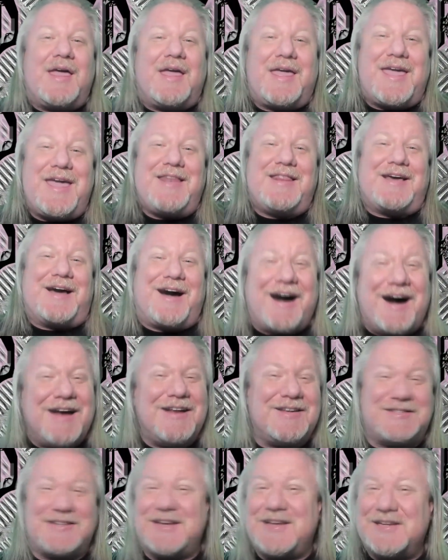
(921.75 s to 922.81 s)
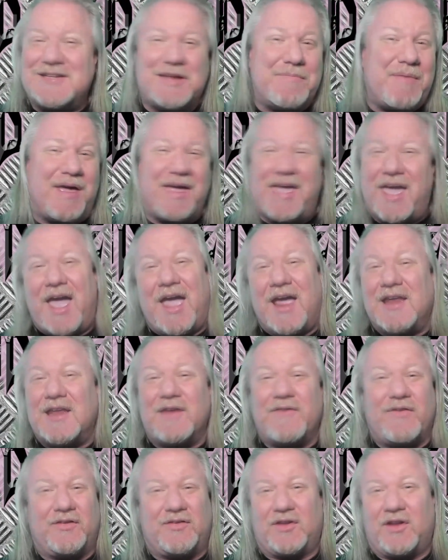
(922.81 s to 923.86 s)
It honestly doesn't make any
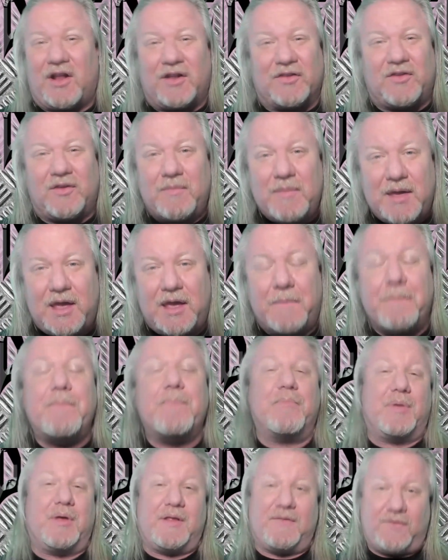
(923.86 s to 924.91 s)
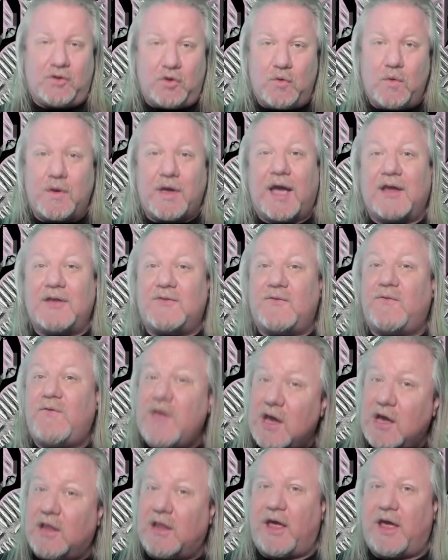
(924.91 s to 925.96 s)
difference at all to me, but if you guys
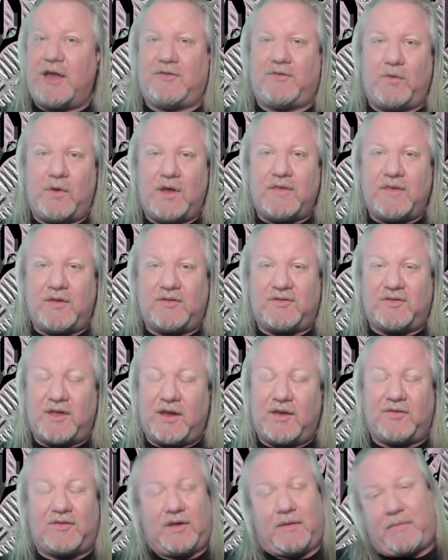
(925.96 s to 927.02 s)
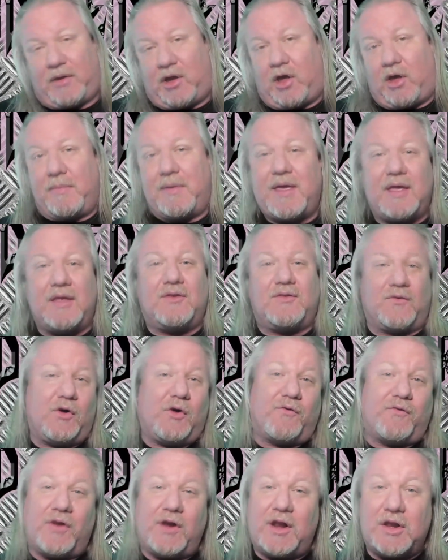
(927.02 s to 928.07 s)
feel like doing these things, then by all means,
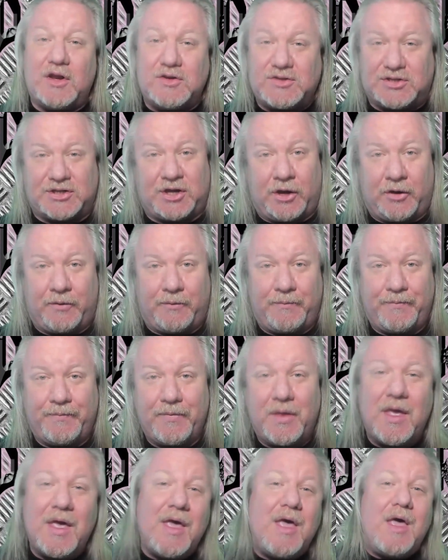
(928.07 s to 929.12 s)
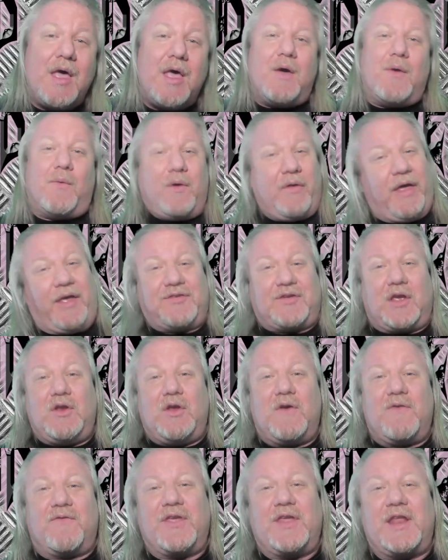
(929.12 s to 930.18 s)
feel free to do so. Well, that's going
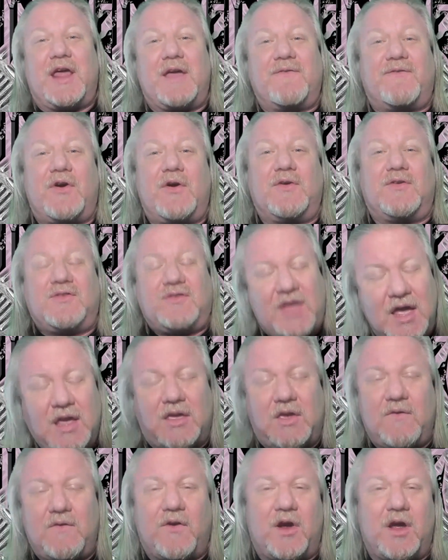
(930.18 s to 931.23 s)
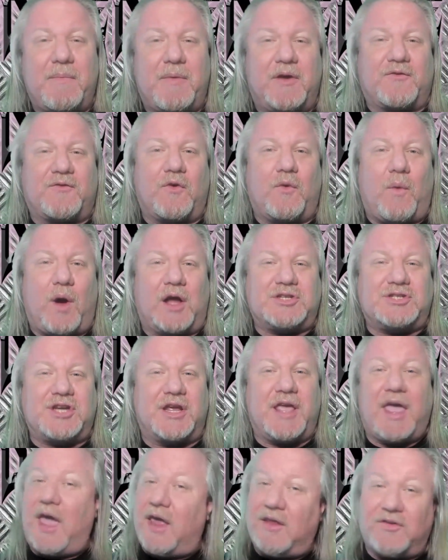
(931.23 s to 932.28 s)
to do it for the night, folks. Thank you very much for
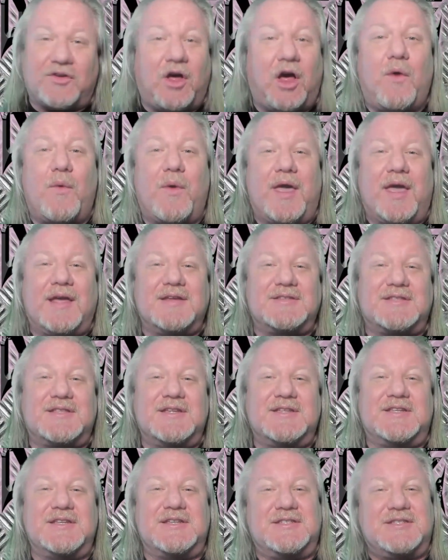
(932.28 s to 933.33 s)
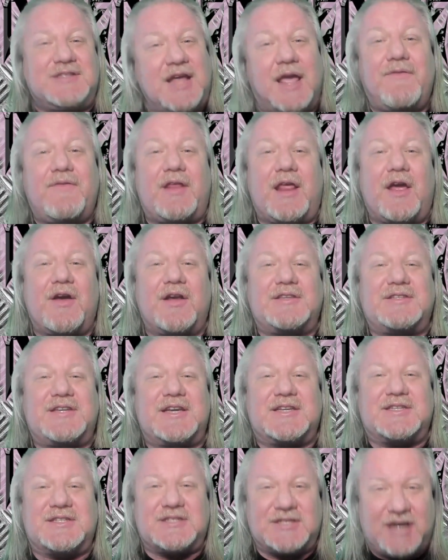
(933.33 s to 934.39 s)
watching. And as always, this is David
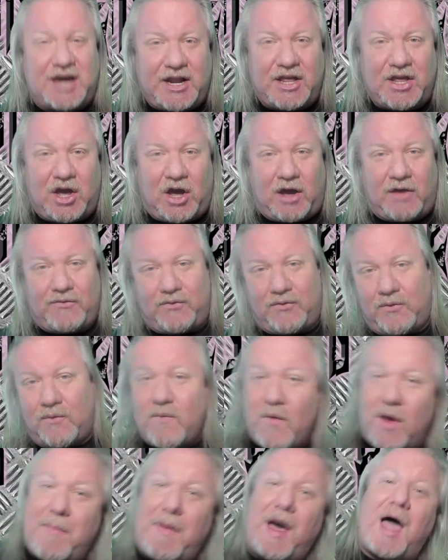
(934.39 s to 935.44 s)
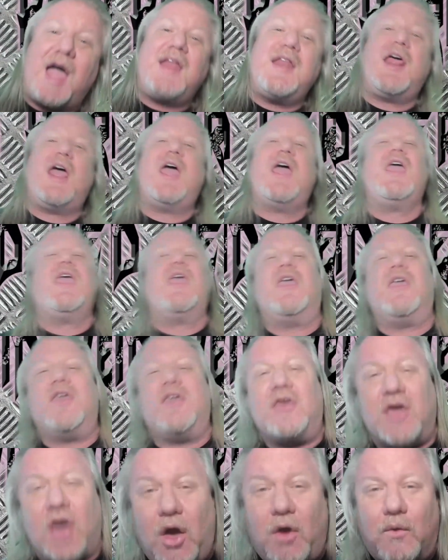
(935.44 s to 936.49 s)
Heretic signing off,
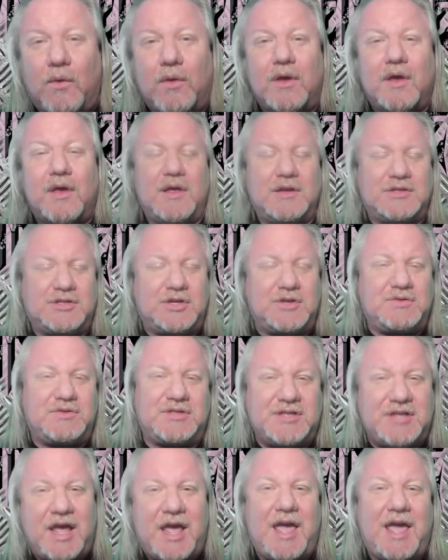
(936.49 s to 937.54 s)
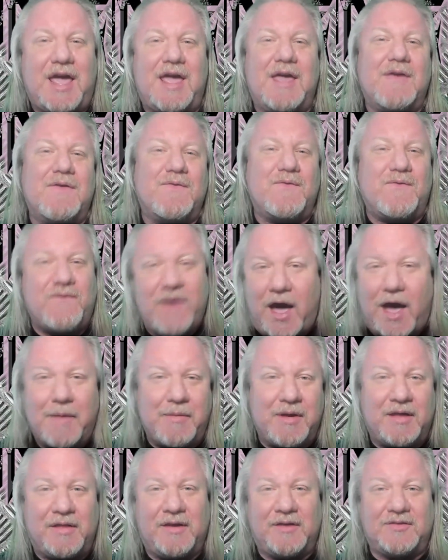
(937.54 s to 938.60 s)
reminding you to stay
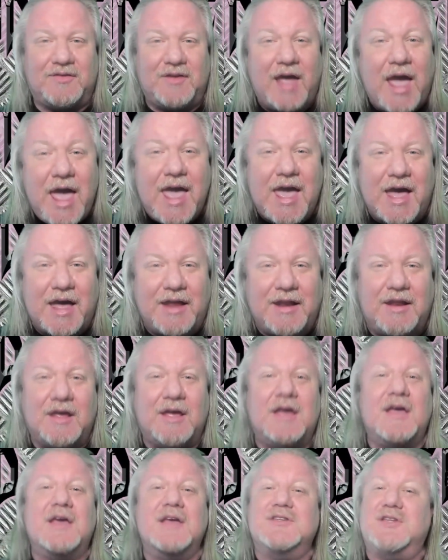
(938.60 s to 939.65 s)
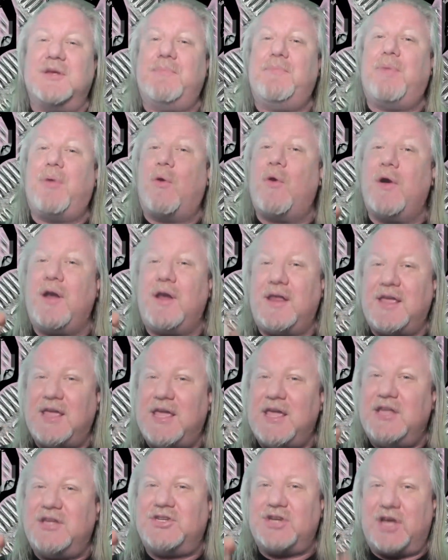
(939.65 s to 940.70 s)
fabulous and support
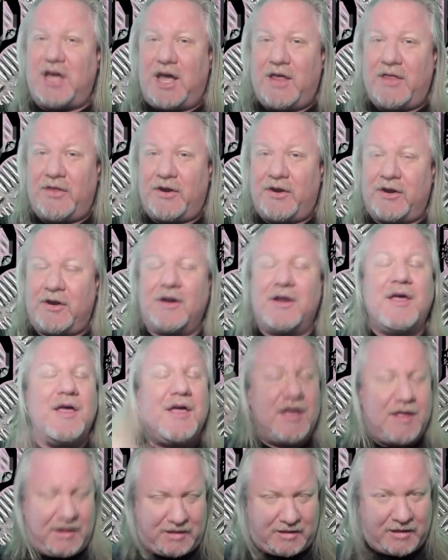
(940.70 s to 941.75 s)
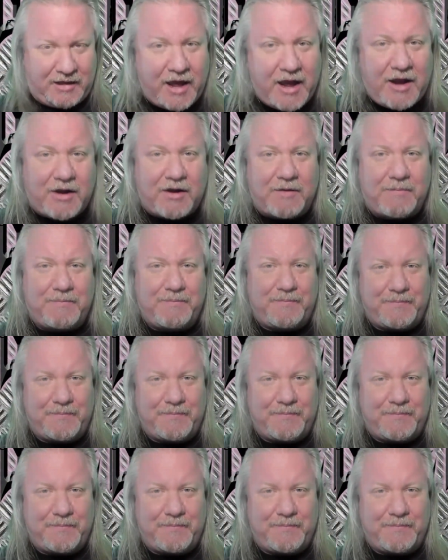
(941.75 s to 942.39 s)
each other. Later.